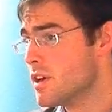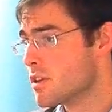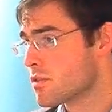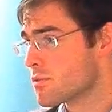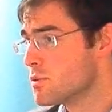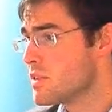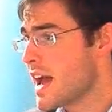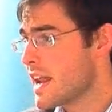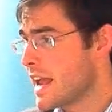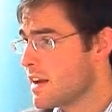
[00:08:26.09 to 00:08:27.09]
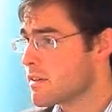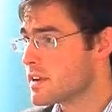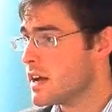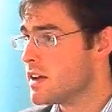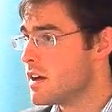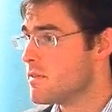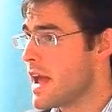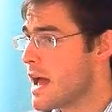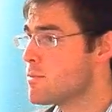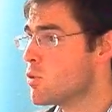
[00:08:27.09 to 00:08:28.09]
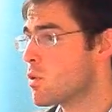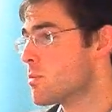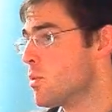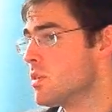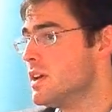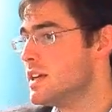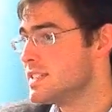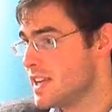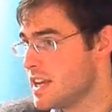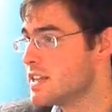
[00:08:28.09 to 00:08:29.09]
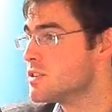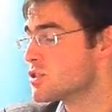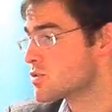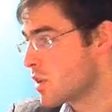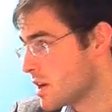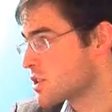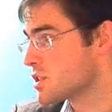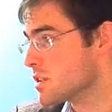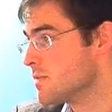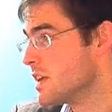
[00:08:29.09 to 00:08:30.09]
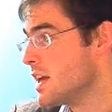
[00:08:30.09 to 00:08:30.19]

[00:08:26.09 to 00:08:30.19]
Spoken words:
through that area of abnormal tendon structure